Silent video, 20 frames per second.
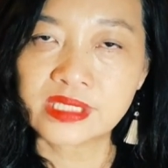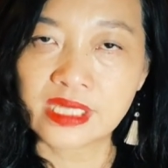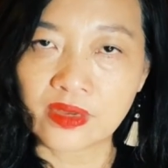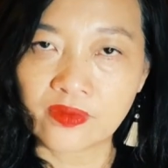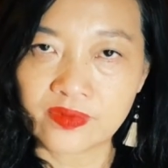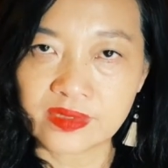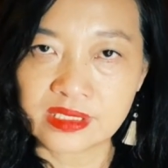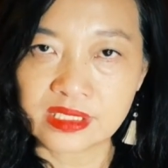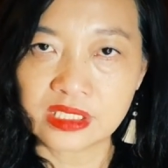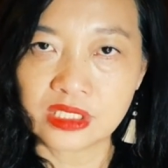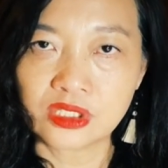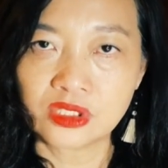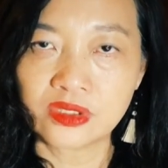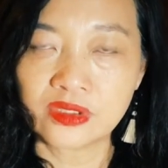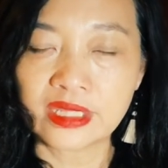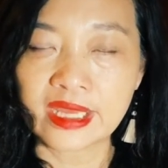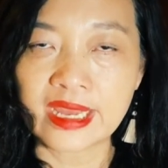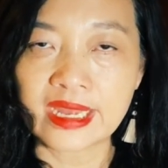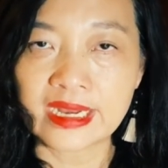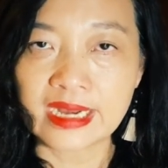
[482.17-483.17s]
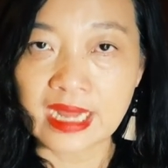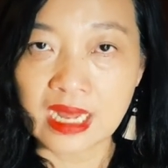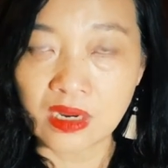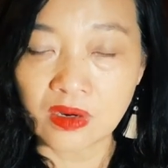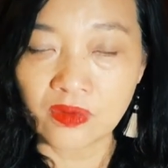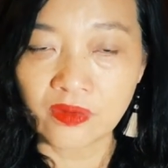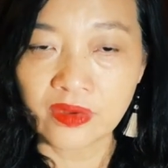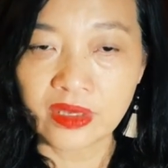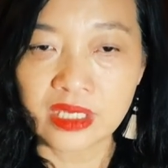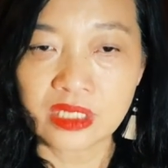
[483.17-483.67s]
acquisition and
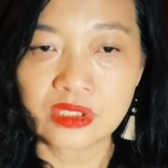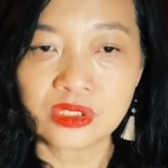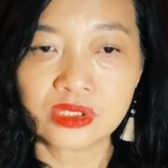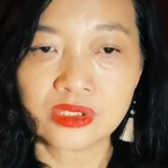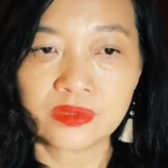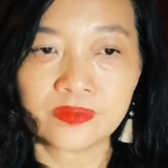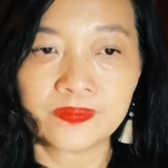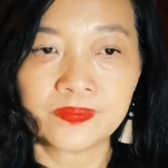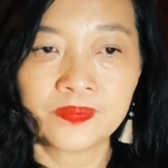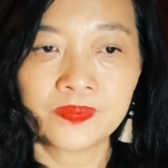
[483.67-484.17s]
allocation.